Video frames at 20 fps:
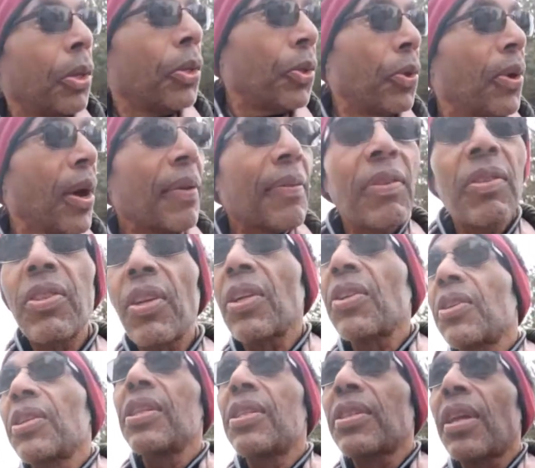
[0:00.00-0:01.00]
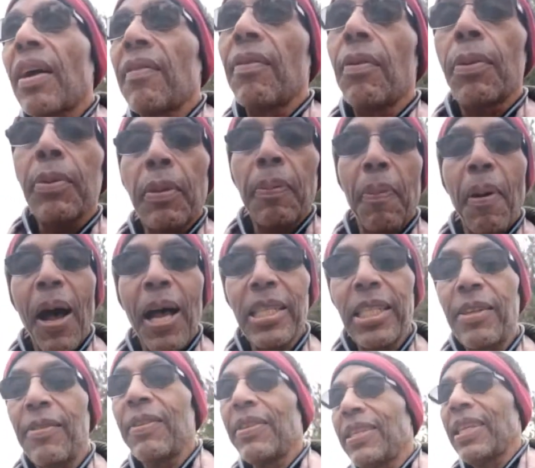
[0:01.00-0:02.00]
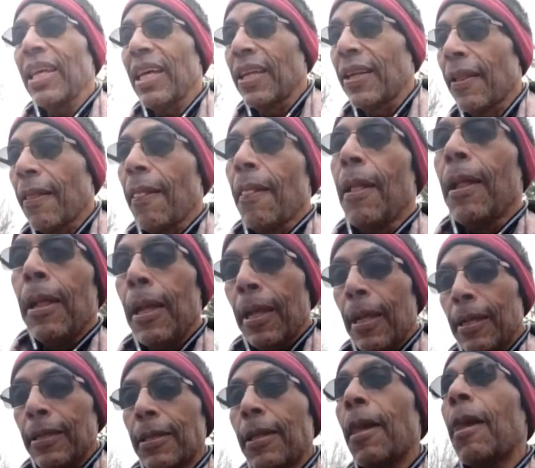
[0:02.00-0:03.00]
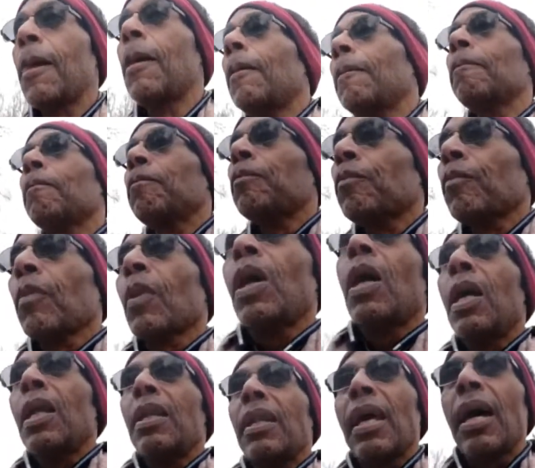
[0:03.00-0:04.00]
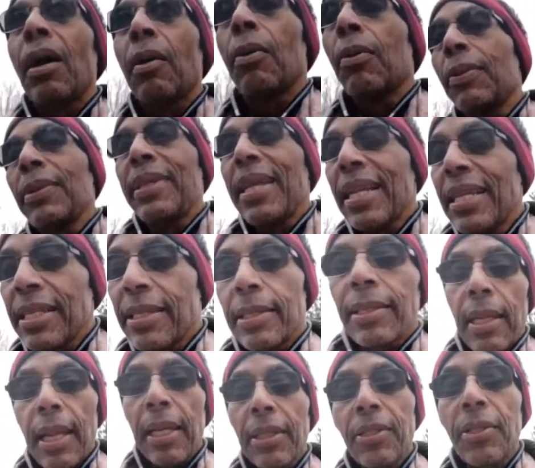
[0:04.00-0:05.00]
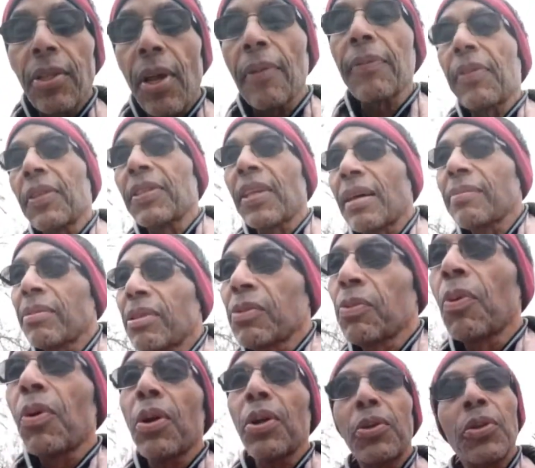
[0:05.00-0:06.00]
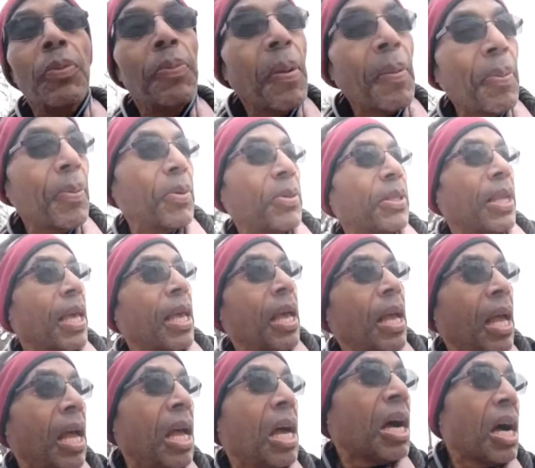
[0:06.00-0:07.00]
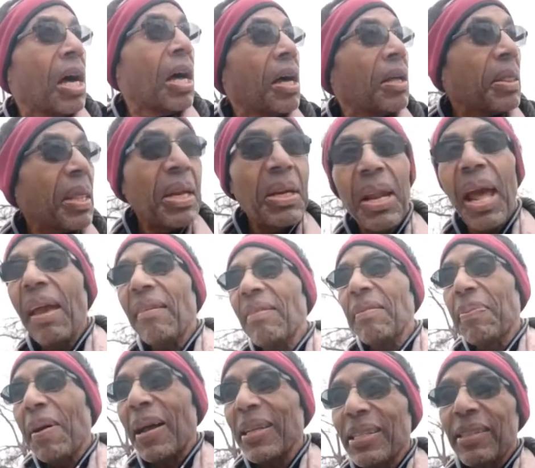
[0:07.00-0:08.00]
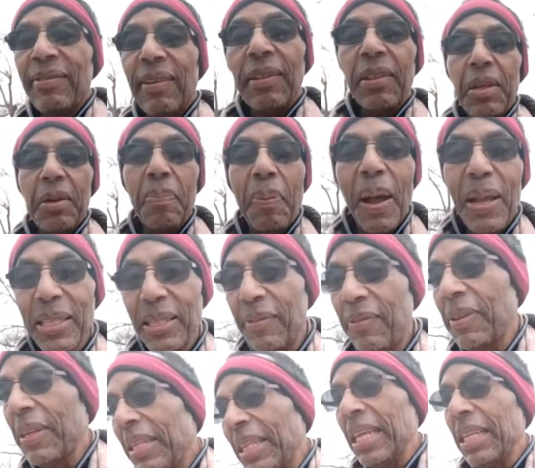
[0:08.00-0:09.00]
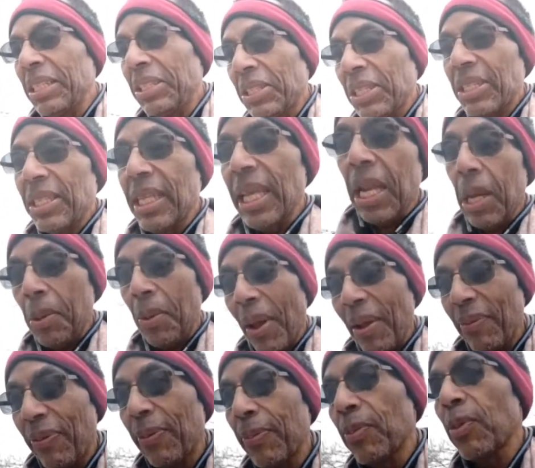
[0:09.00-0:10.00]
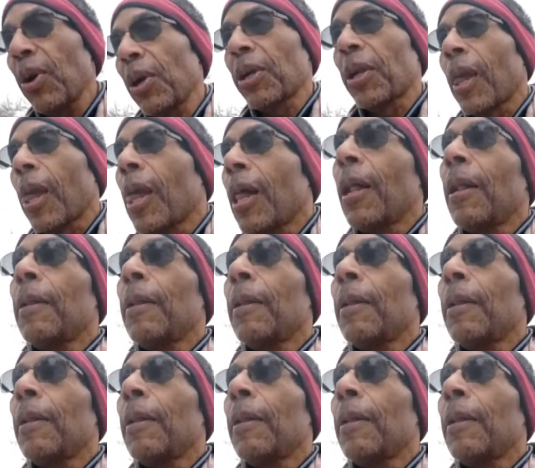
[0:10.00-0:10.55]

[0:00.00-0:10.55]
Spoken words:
You have to start to discover what the positive intent is. Now, when we teach this in lectures, oftentimes there's one or two people will say they don't have any positive intent. Their positive intents just to get away from work.